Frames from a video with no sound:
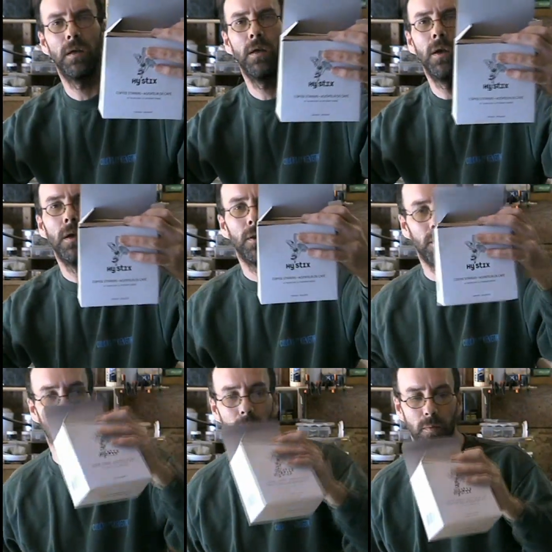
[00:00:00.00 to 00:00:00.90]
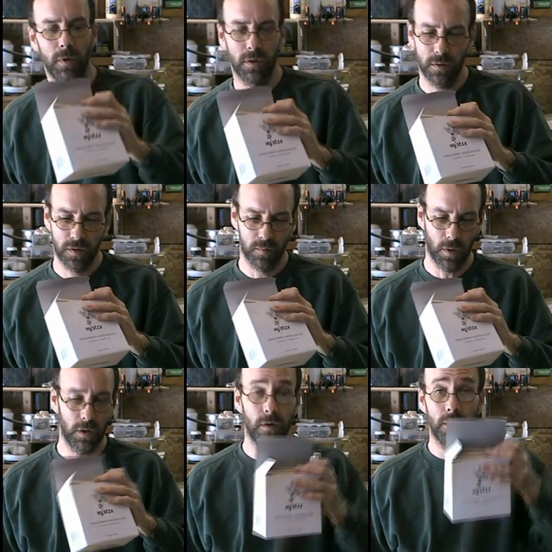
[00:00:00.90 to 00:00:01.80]
eh? They're a little bit
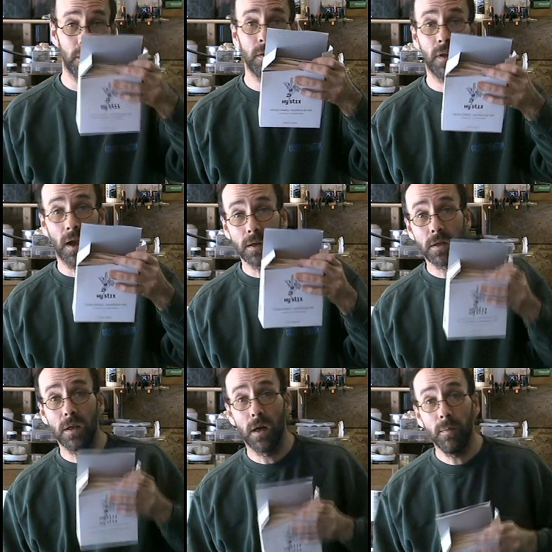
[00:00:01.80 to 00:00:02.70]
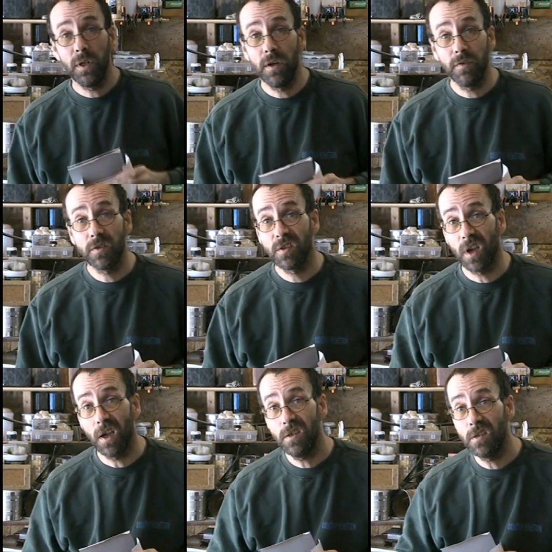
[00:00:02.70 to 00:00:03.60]
smaller. They actually come in different
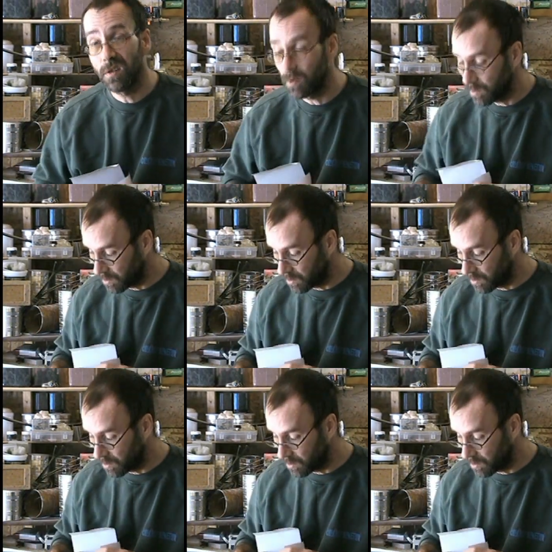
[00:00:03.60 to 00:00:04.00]
sizes,